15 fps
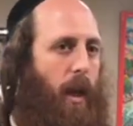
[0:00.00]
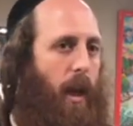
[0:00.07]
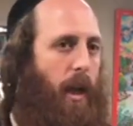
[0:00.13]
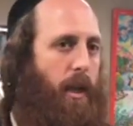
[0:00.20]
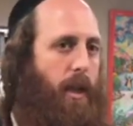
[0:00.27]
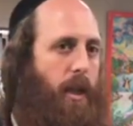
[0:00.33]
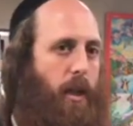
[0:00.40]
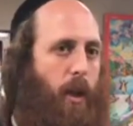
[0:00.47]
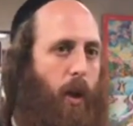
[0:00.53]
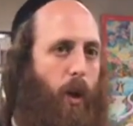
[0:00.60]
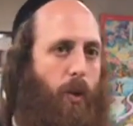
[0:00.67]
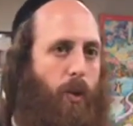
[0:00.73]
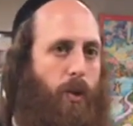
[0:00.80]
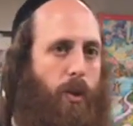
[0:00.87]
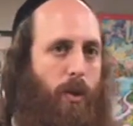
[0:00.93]
and He
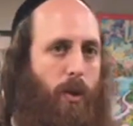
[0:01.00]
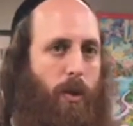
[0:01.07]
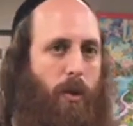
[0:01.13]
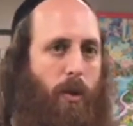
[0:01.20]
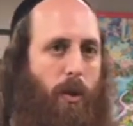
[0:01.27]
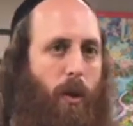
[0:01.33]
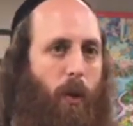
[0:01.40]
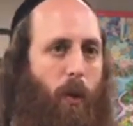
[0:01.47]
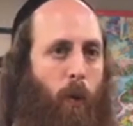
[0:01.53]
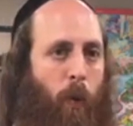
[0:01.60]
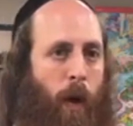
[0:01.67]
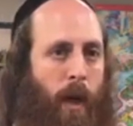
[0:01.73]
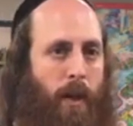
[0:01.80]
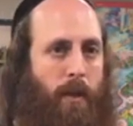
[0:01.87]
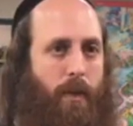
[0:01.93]
knows
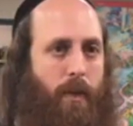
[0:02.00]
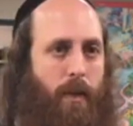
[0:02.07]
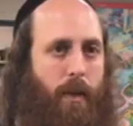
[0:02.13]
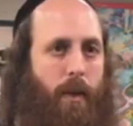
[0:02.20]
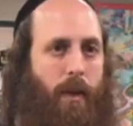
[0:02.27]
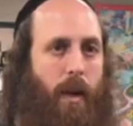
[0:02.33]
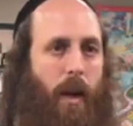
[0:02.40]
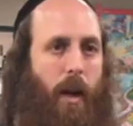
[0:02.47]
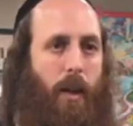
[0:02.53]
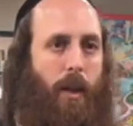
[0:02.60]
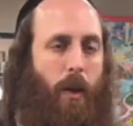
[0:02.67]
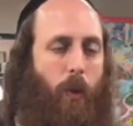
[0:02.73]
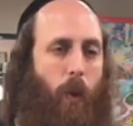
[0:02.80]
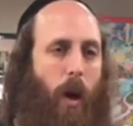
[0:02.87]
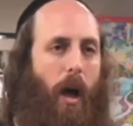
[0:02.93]
what are
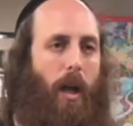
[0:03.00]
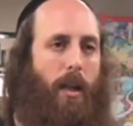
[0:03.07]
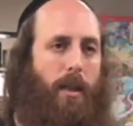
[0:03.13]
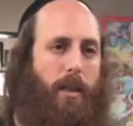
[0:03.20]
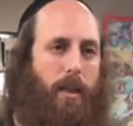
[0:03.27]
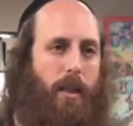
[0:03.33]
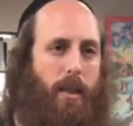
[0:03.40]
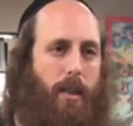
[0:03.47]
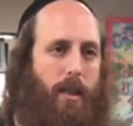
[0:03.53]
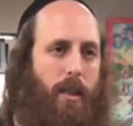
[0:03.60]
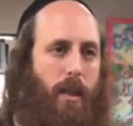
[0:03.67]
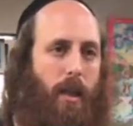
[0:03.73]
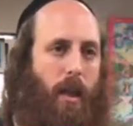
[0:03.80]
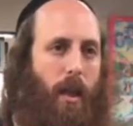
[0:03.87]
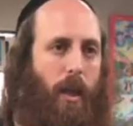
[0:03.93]
the
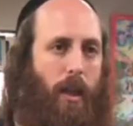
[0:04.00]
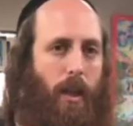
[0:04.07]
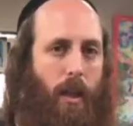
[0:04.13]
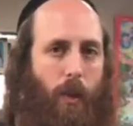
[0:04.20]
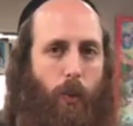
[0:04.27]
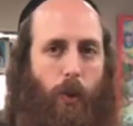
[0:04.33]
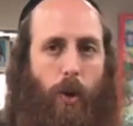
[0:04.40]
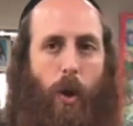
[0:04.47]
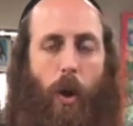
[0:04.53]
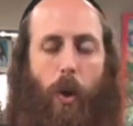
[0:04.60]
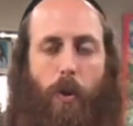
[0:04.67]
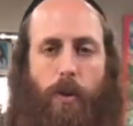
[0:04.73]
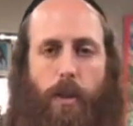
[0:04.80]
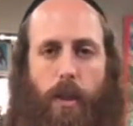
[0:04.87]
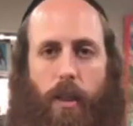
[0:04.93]
qualities that we're
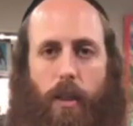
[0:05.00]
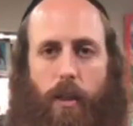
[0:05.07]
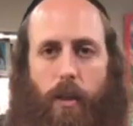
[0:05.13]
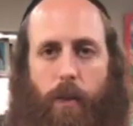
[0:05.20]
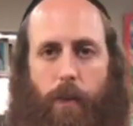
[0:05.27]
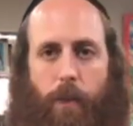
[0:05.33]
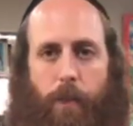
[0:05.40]
holding